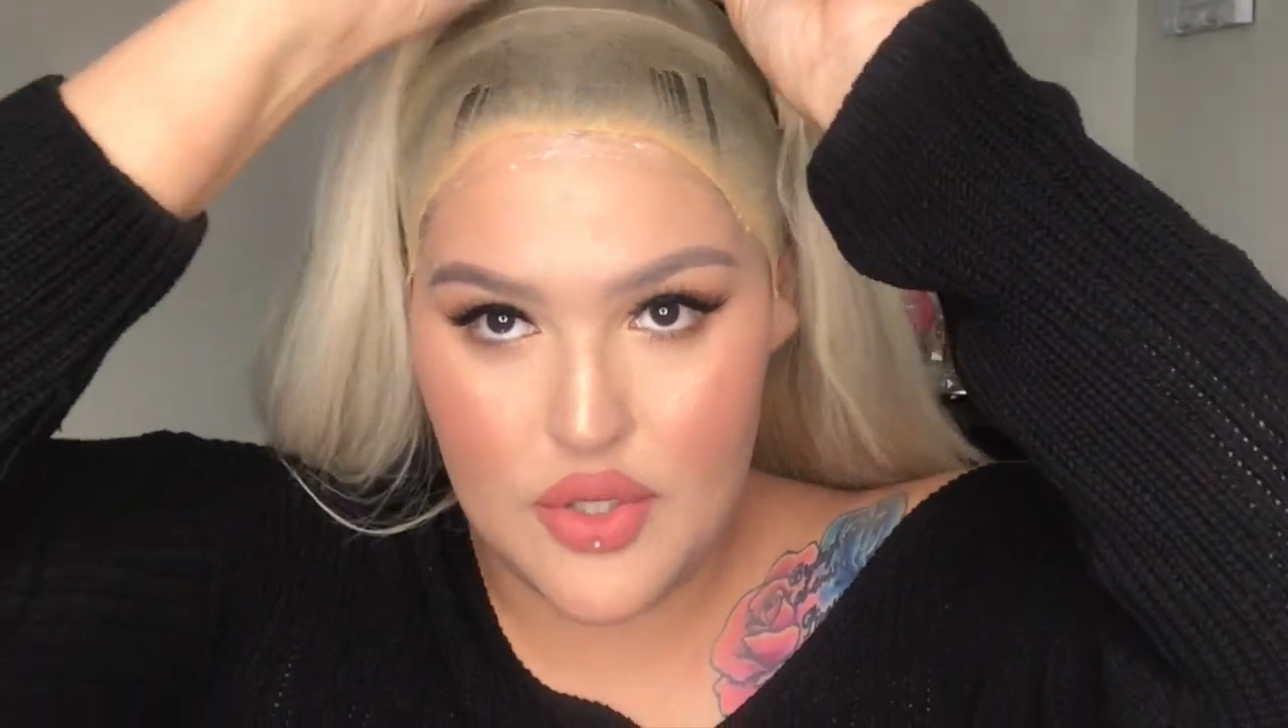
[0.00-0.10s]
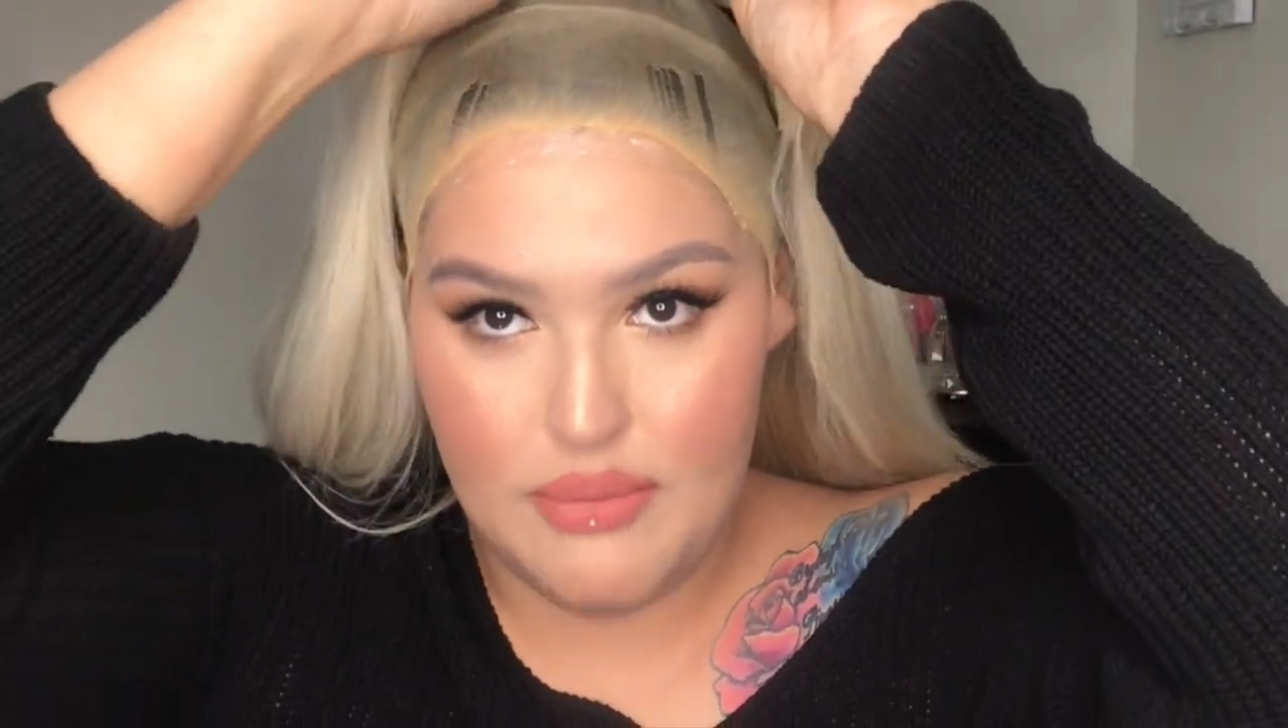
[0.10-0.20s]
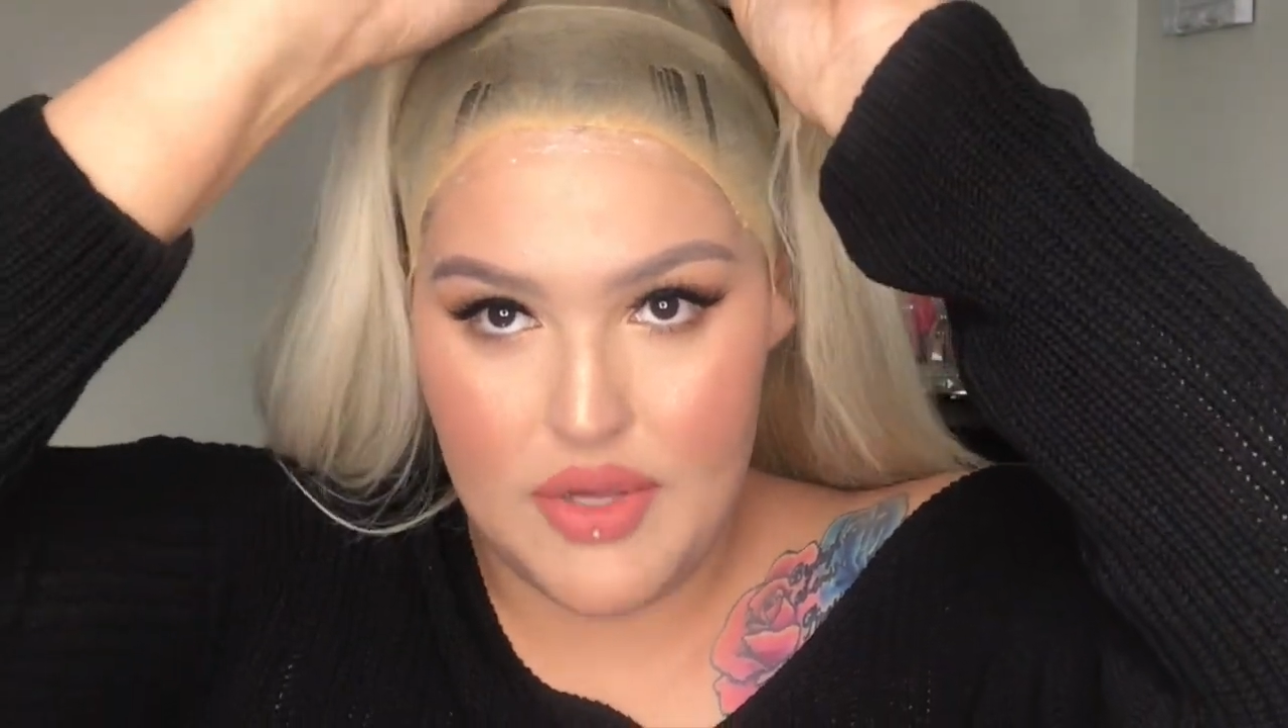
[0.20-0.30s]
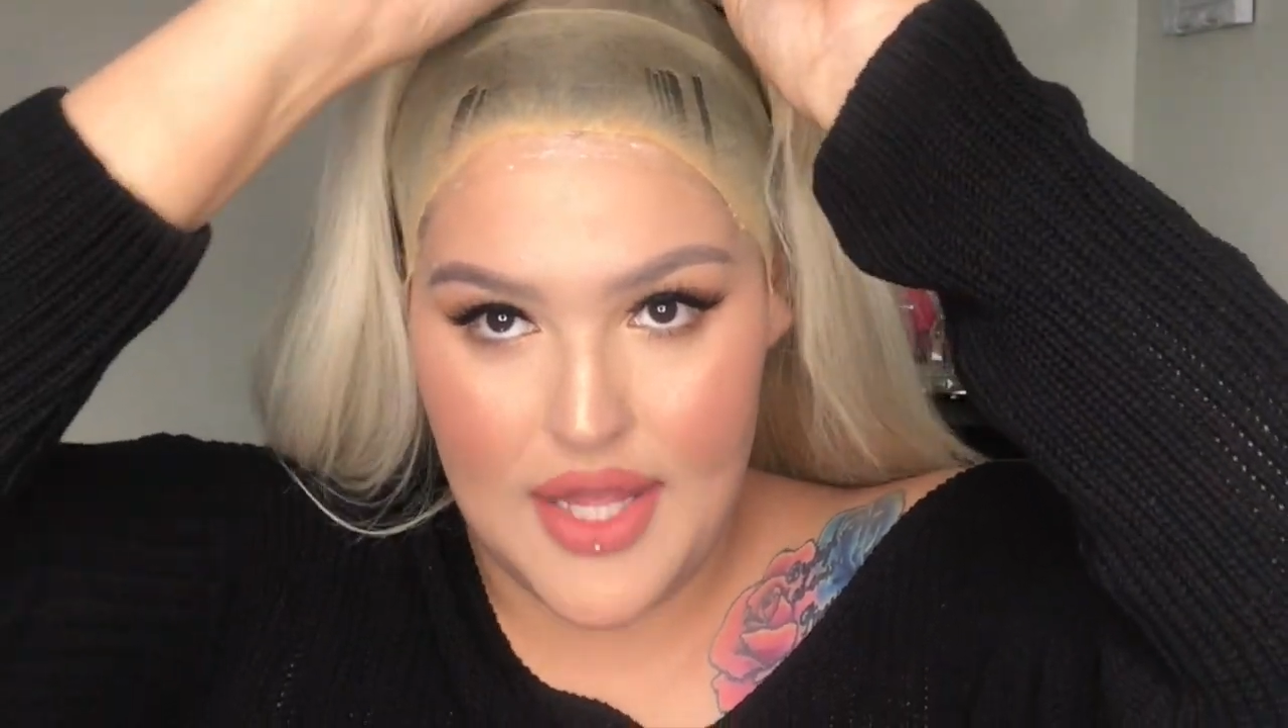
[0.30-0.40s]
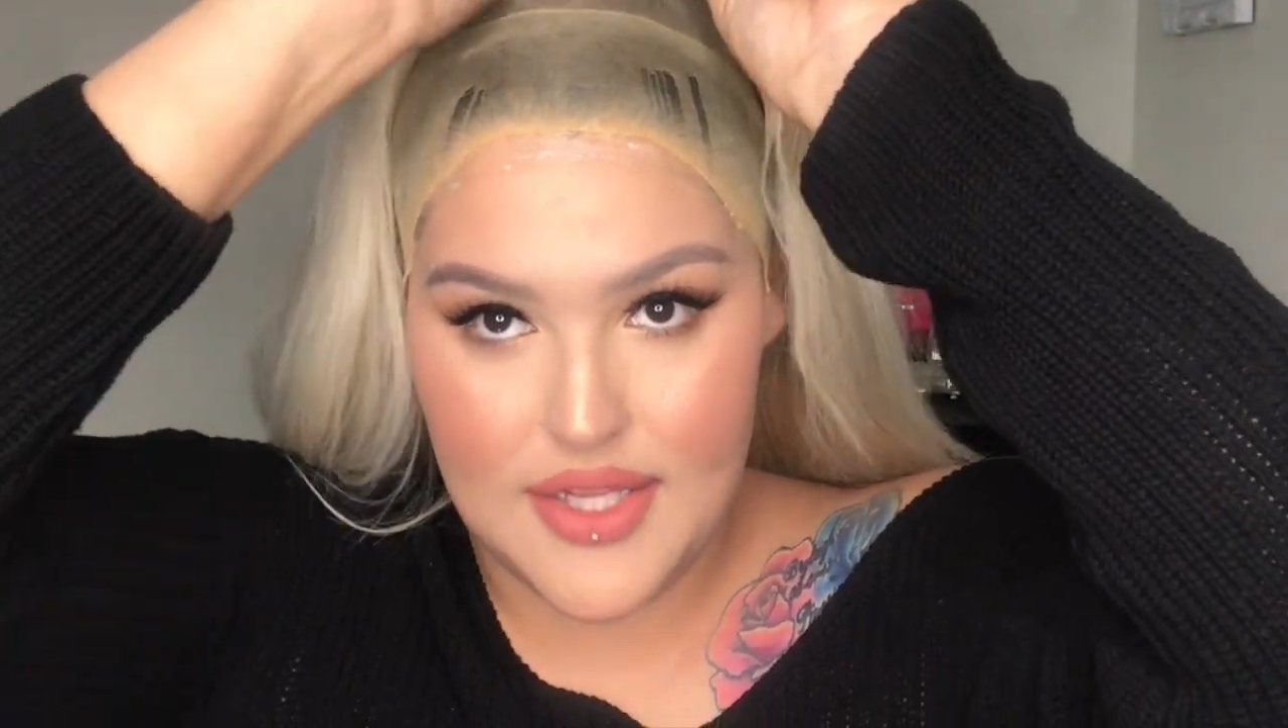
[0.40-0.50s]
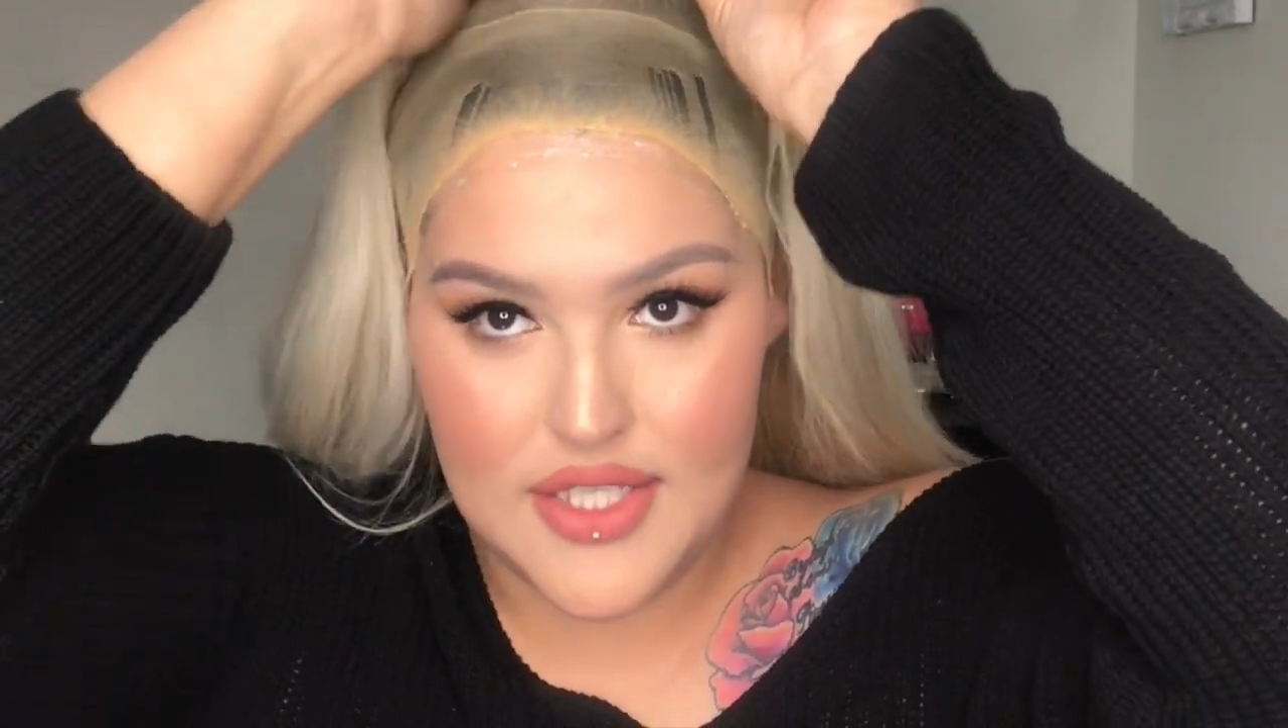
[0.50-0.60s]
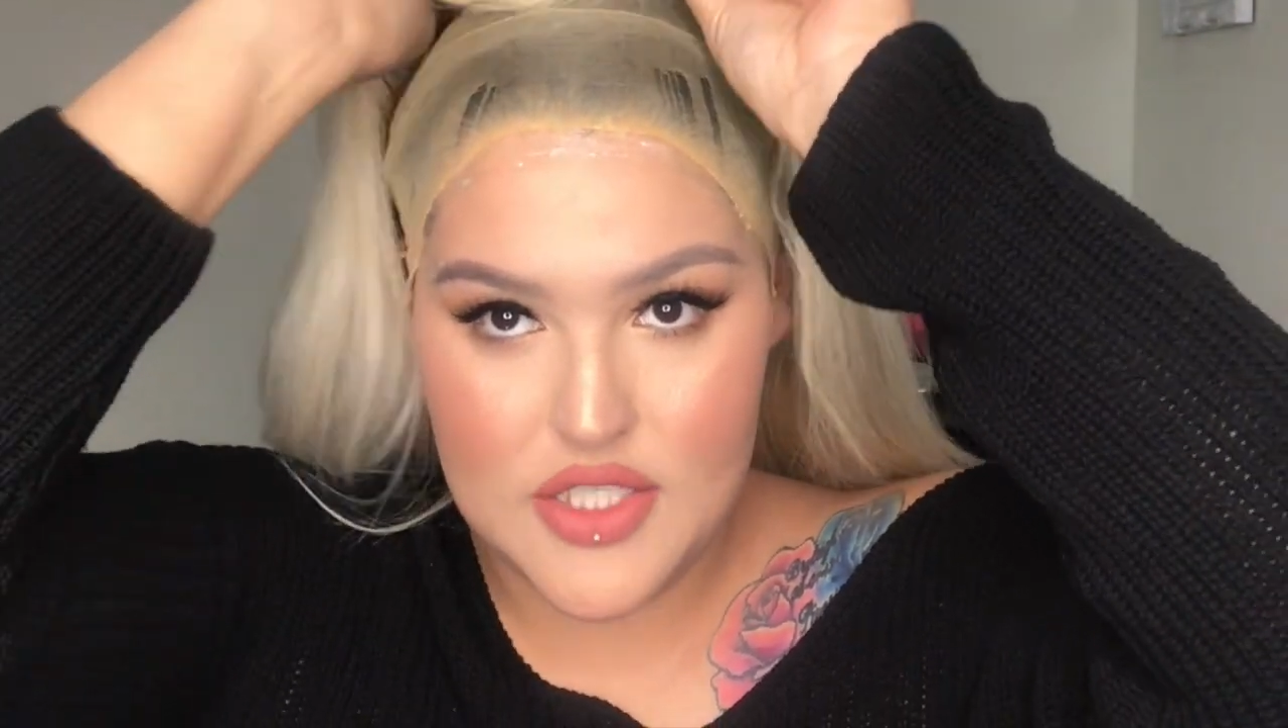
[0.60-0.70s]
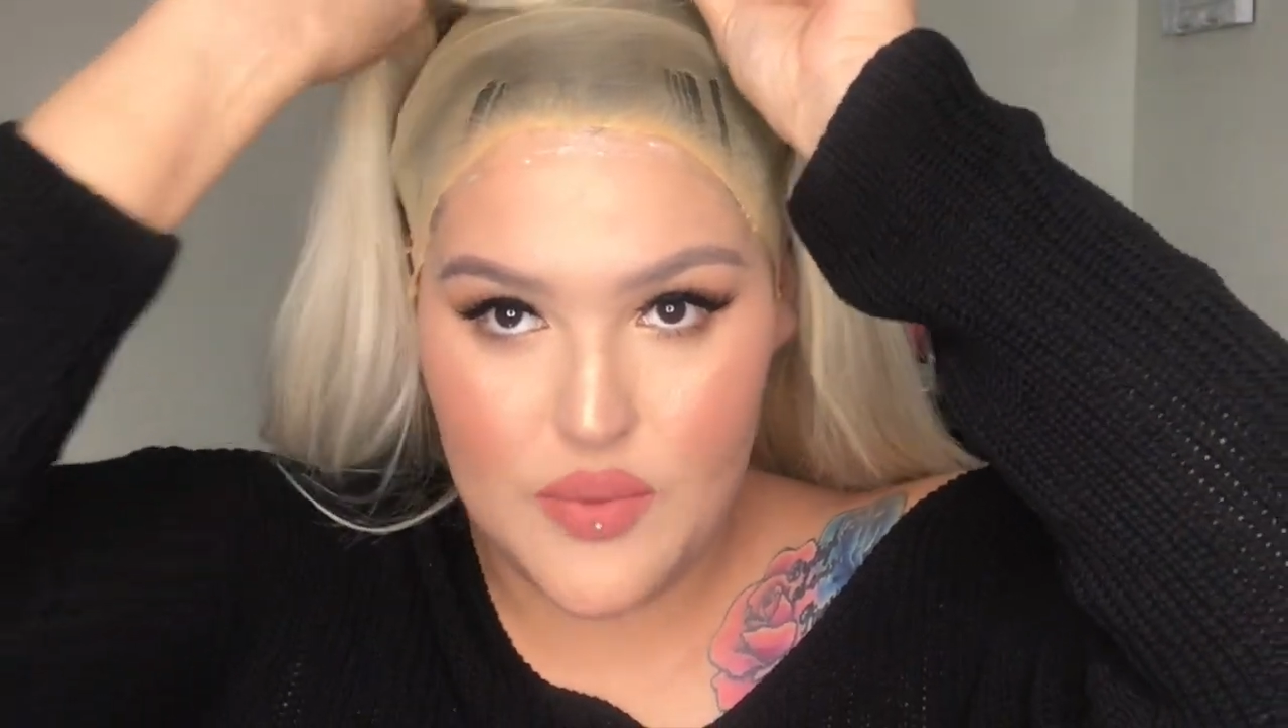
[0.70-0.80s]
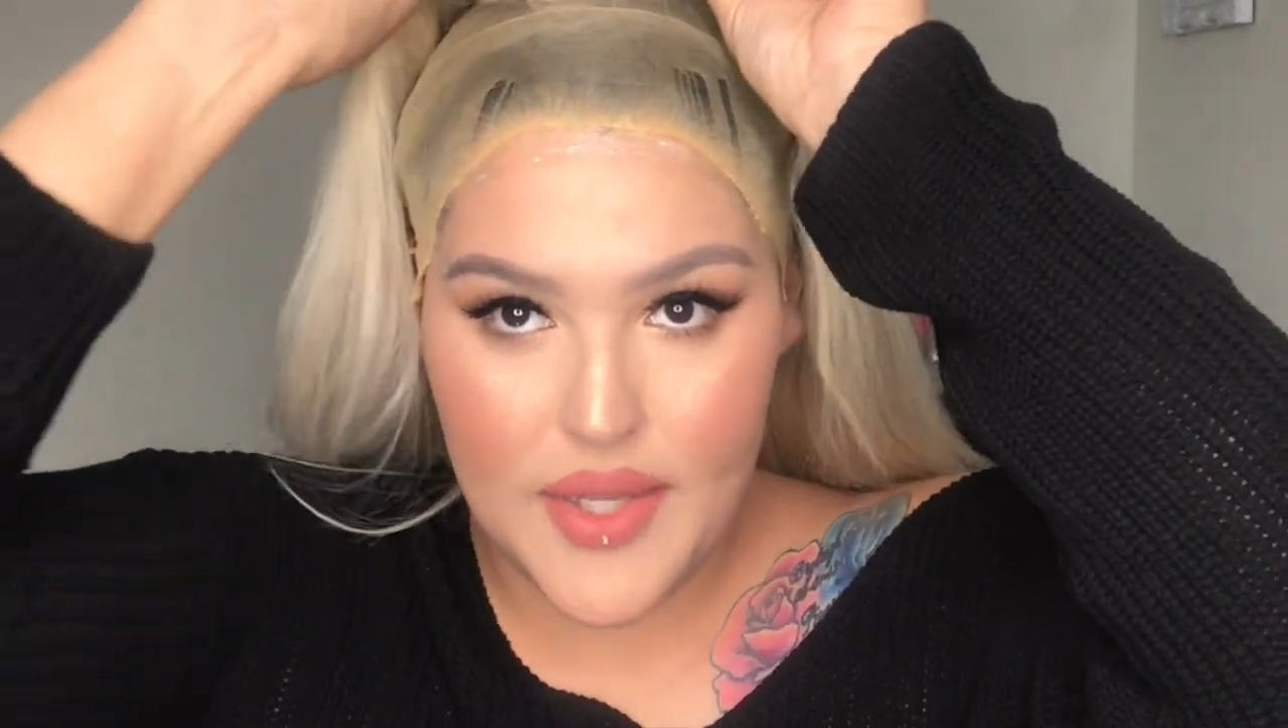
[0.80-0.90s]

apply these